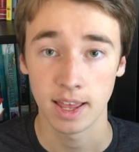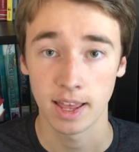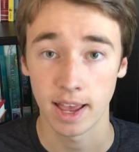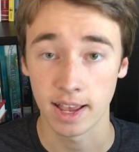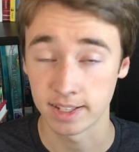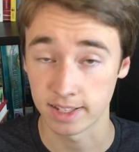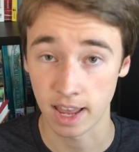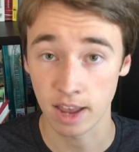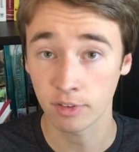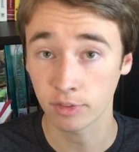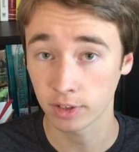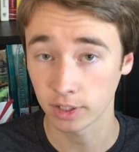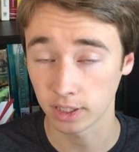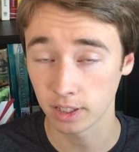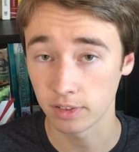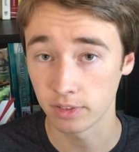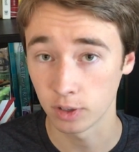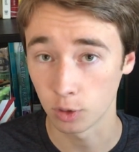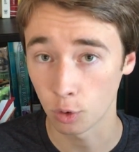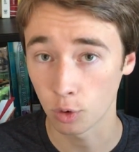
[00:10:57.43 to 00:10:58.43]
as every
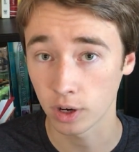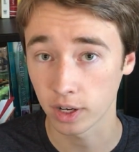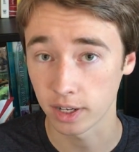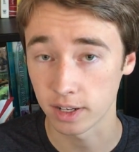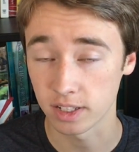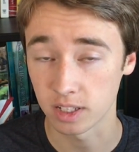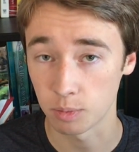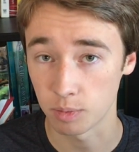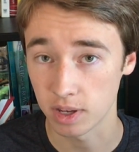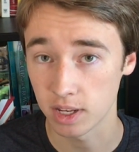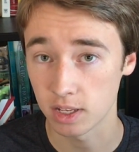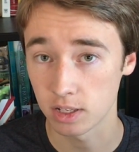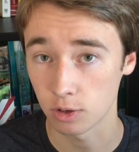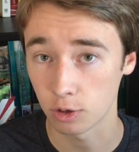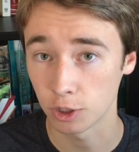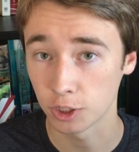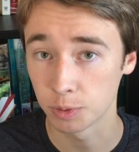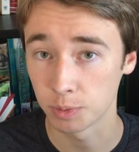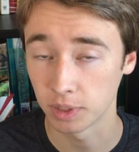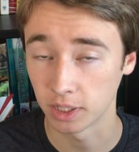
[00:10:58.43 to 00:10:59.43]
living organism is
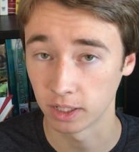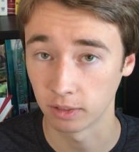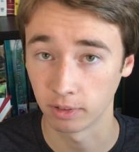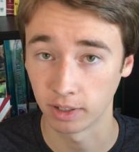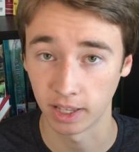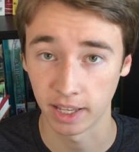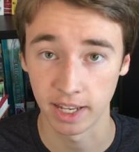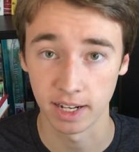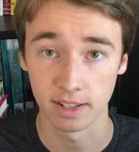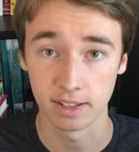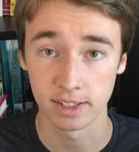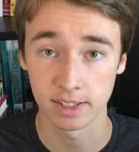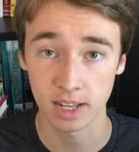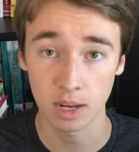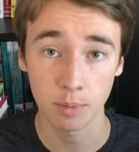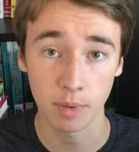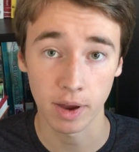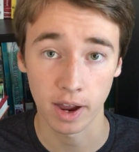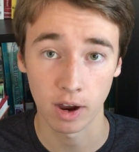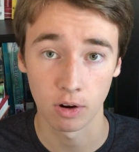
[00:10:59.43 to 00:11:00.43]
ultimately related
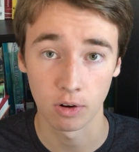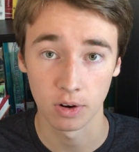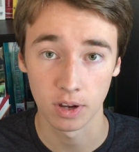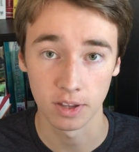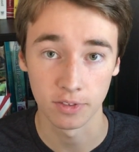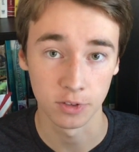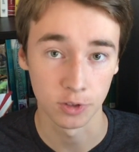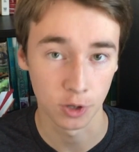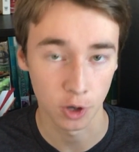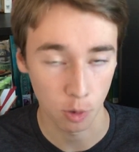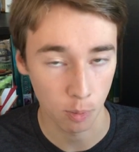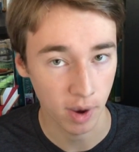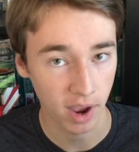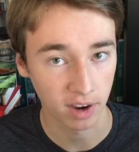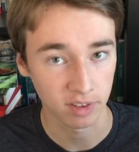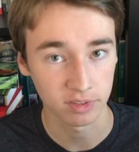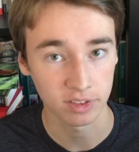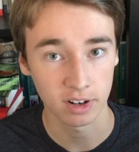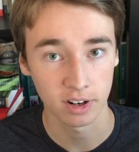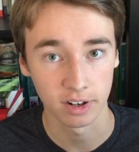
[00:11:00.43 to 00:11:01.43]
somehow if you go back
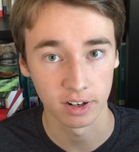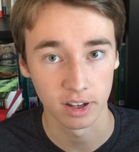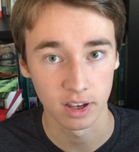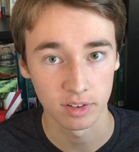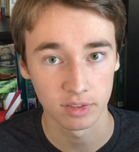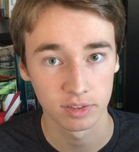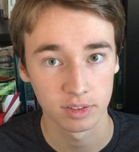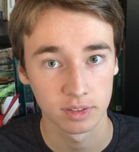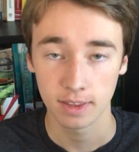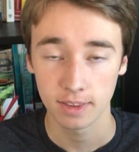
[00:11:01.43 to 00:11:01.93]
far enough.